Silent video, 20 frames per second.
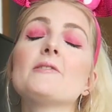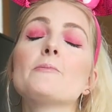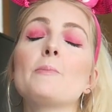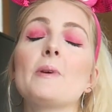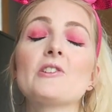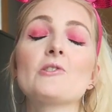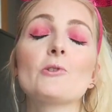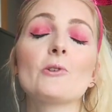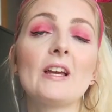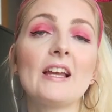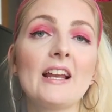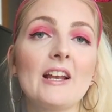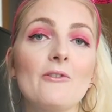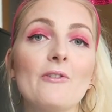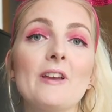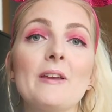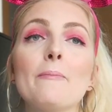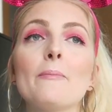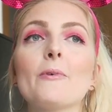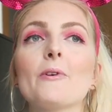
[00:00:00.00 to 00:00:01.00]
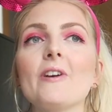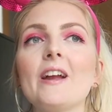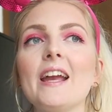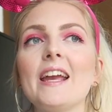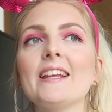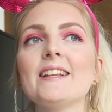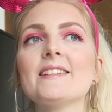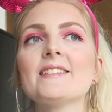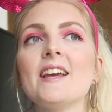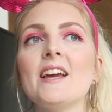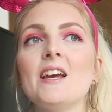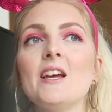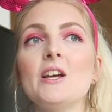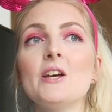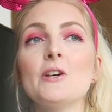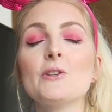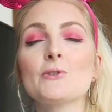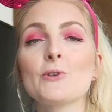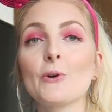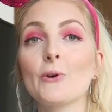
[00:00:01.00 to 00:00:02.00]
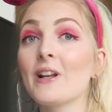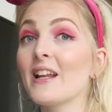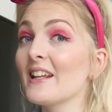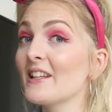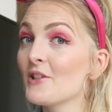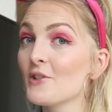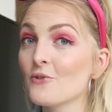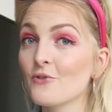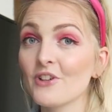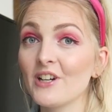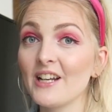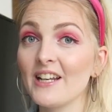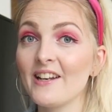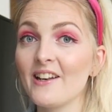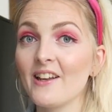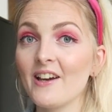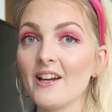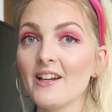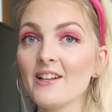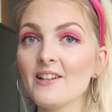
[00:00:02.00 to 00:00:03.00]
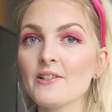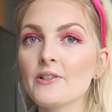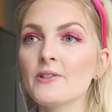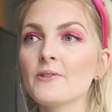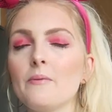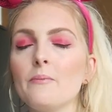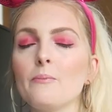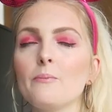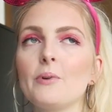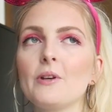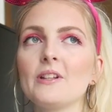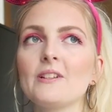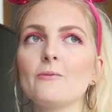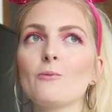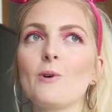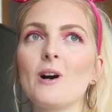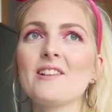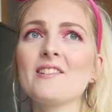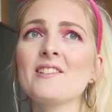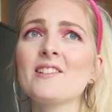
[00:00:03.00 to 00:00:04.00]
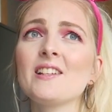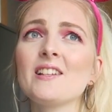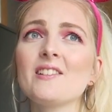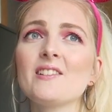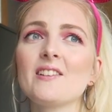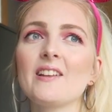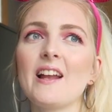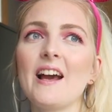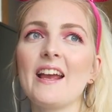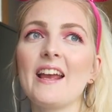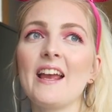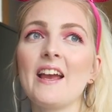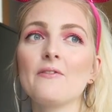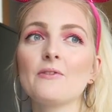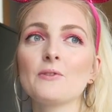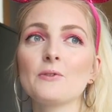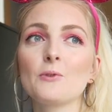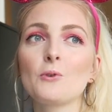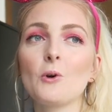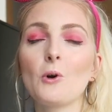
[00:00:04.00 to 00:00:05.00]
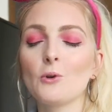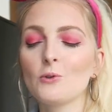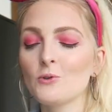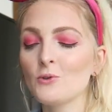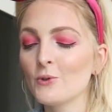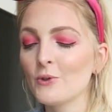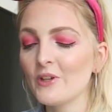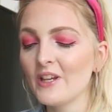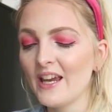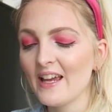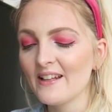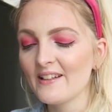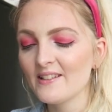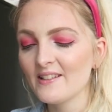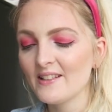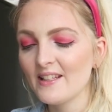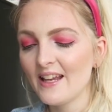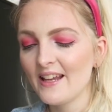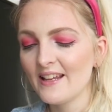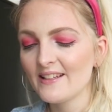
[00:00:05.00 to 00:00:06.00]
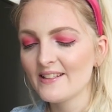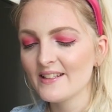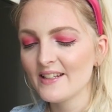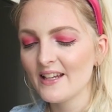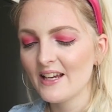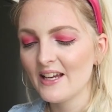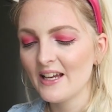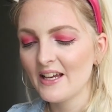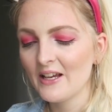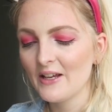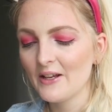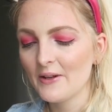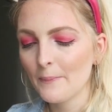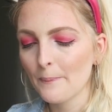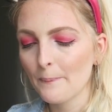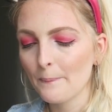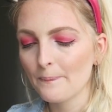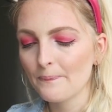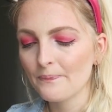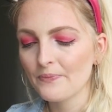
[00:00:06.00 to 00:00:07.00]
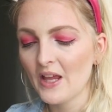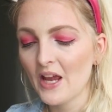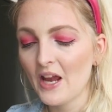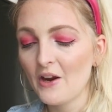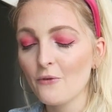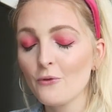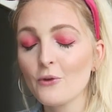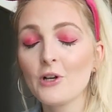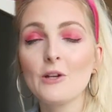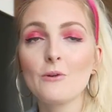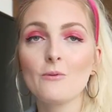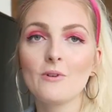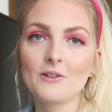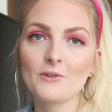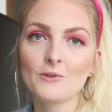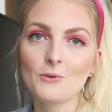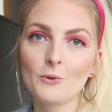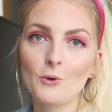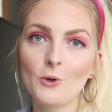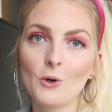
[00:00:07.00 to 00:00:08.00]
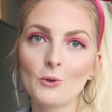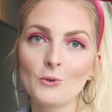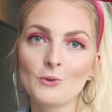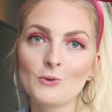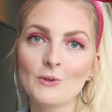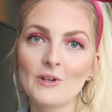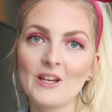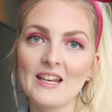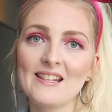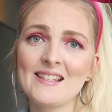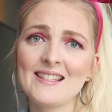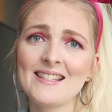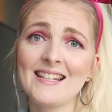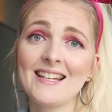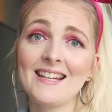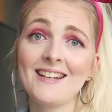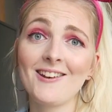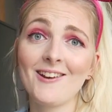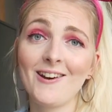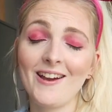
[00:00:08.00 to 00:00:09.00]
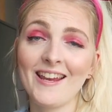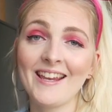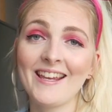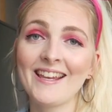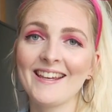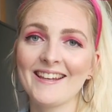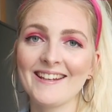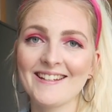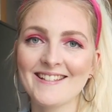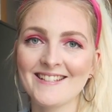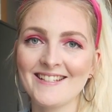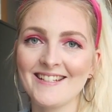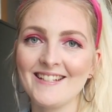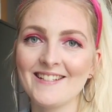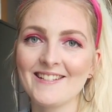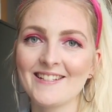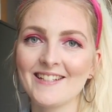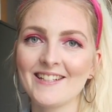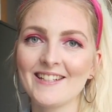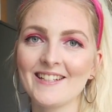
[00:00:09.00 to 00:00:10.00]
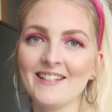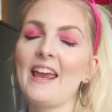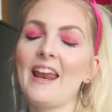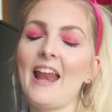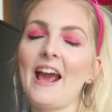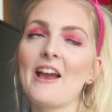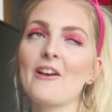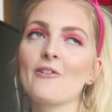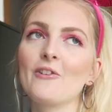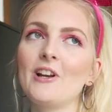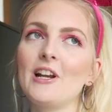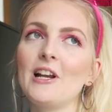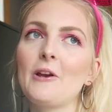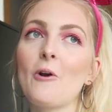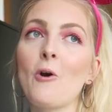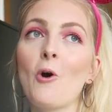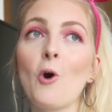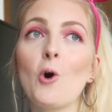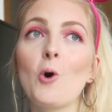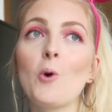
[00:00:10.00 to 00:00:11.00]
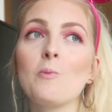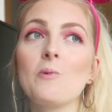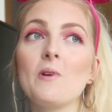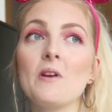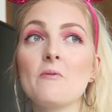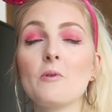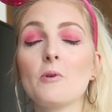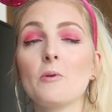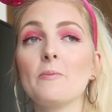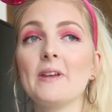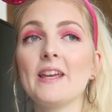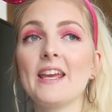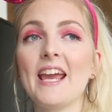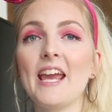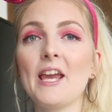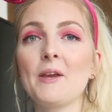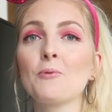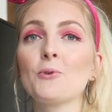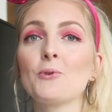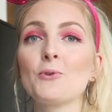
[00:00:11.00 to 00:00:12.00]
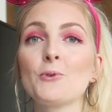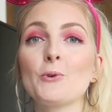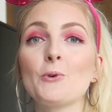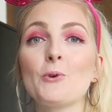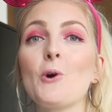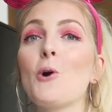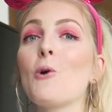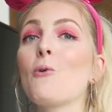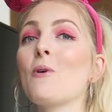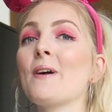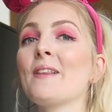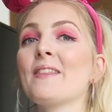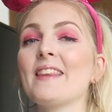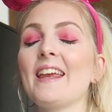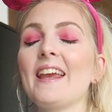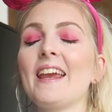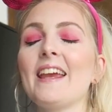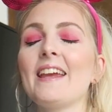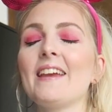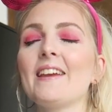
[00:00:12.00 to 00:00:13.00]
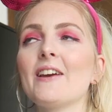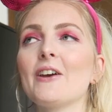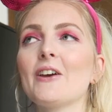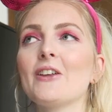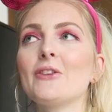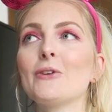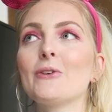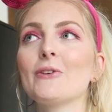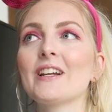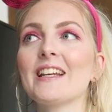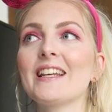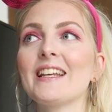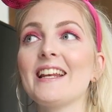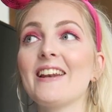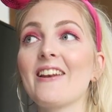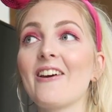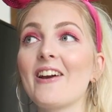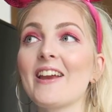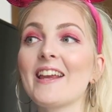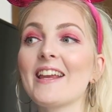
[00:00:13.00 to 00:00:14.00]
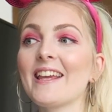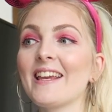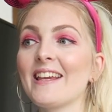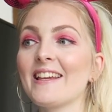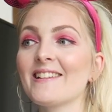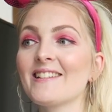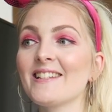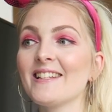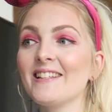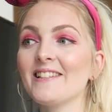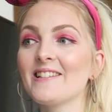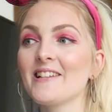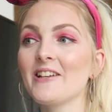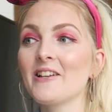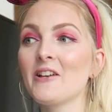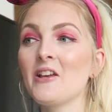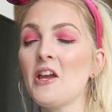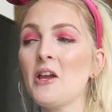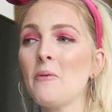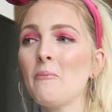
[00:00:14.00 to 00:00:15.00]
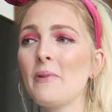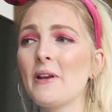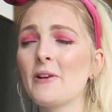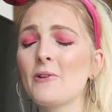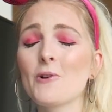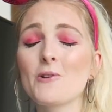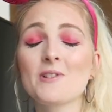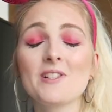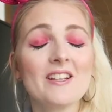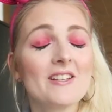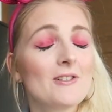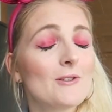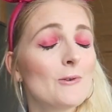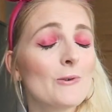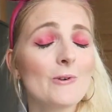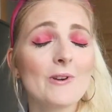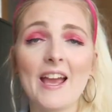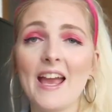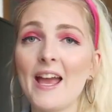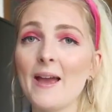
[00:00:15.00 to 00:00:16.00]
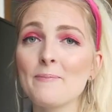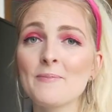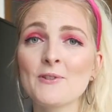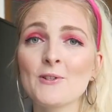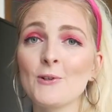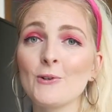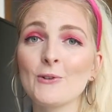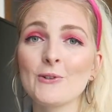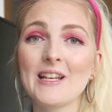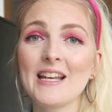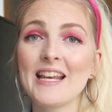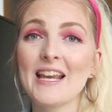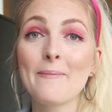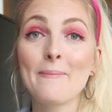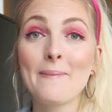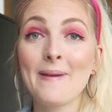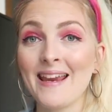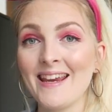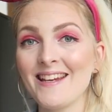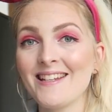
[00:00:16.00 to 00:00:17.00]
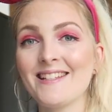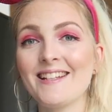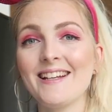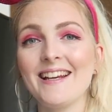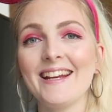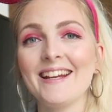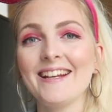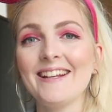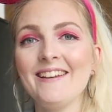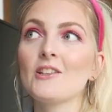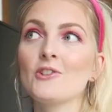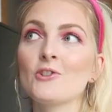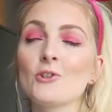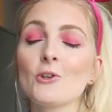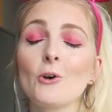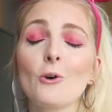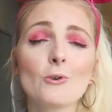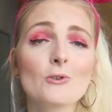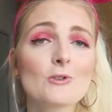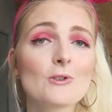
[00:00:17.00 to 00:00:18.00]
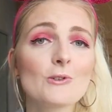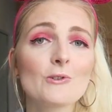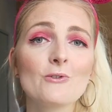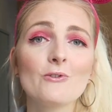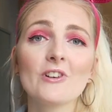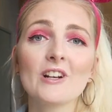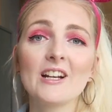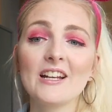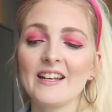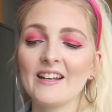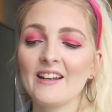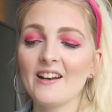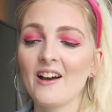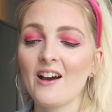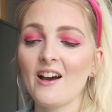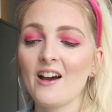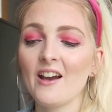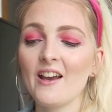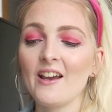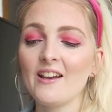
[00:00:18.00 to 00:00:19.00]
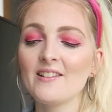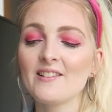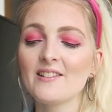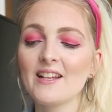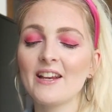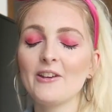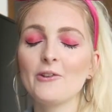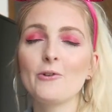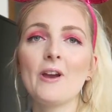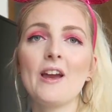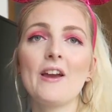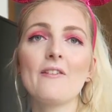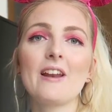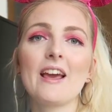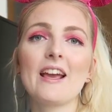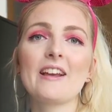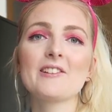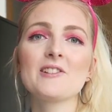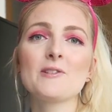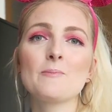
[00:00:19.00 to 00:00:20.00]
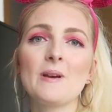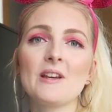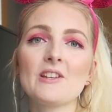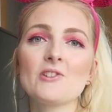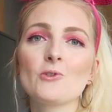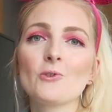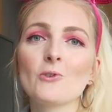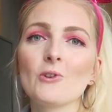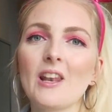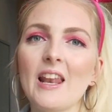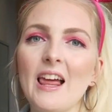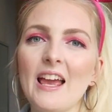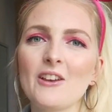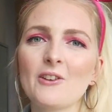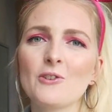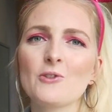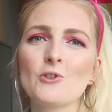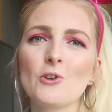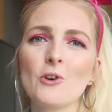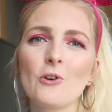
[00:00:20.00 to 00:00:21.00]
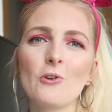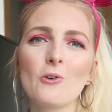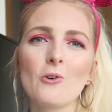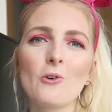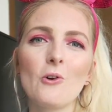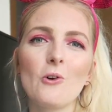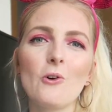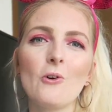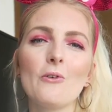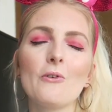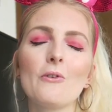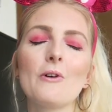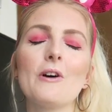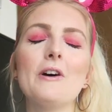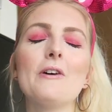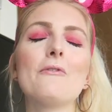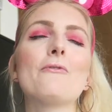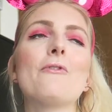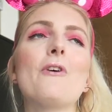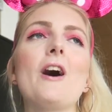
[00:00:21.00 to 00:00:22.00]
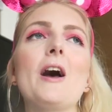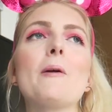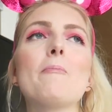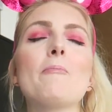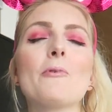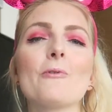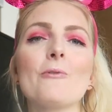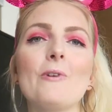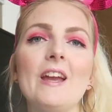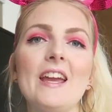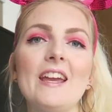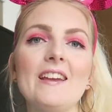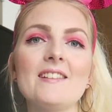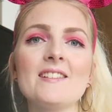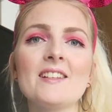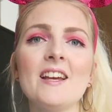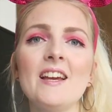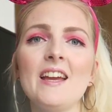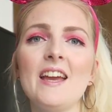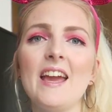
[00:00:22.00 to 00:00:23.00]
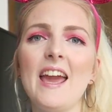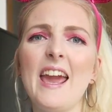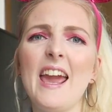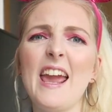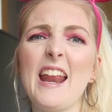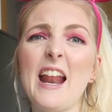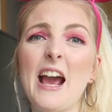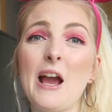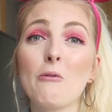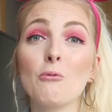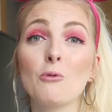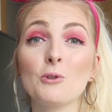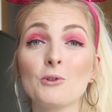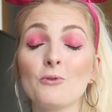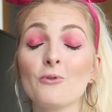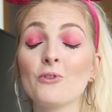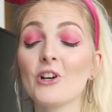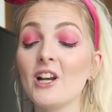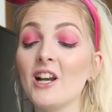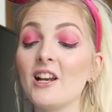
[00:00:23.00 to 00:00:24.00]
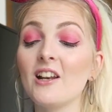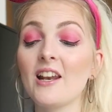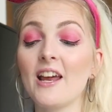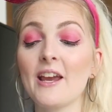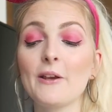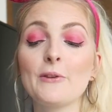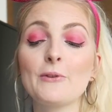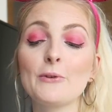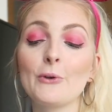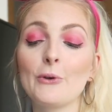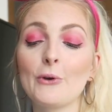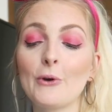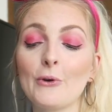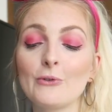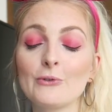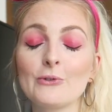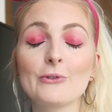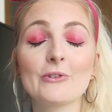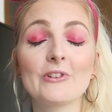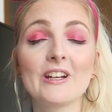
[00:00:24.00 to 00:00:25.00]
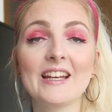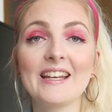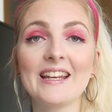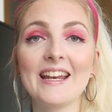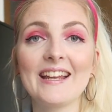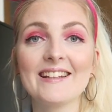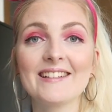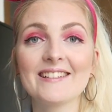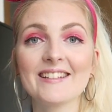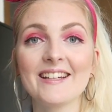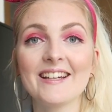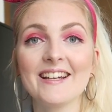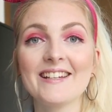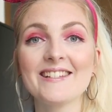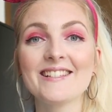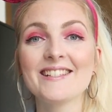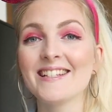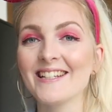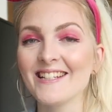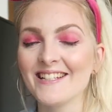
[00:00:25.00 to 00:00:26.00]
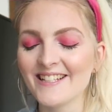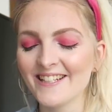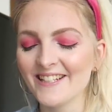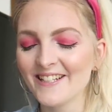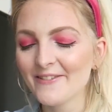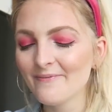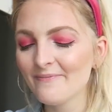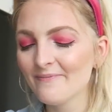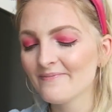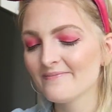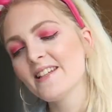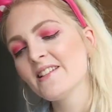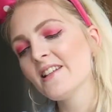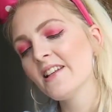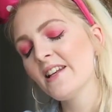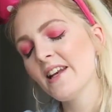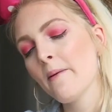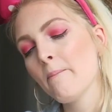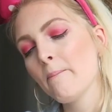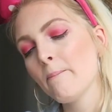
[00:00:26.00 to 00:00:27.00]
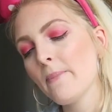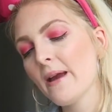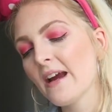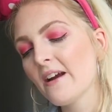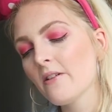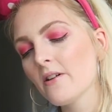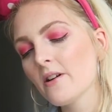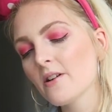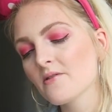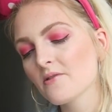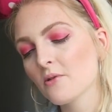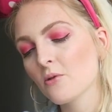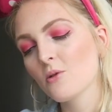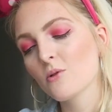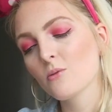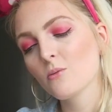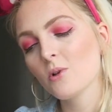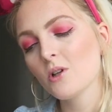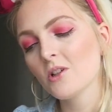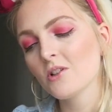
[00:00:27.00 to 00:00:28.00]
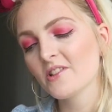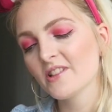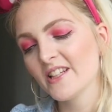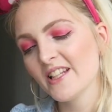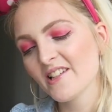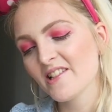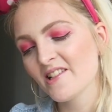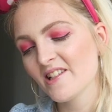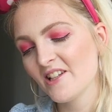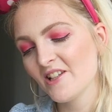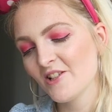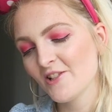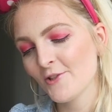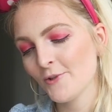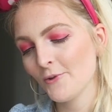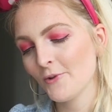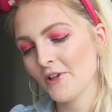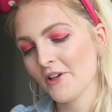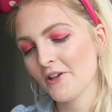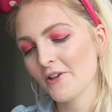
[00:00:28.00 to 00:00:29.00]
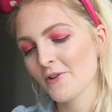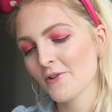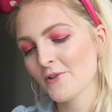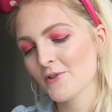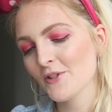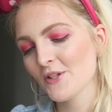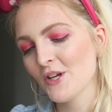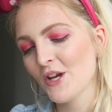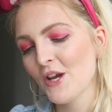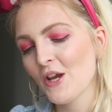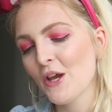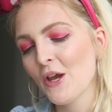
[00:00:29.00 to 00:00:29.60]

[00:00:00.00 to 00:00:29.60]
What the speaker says: special Halloween parade. So that is really nice. But one season I haven't go to yet that I really want to go to is the Lion King season. And I really hope we will be able to go one day during the Lion King season, because it looks absolutely amazing. The shows look really nice and you have like a special like jungle vibe parade. And I would really like to go during that season. Disneyland Paris or Walt Disney Studios?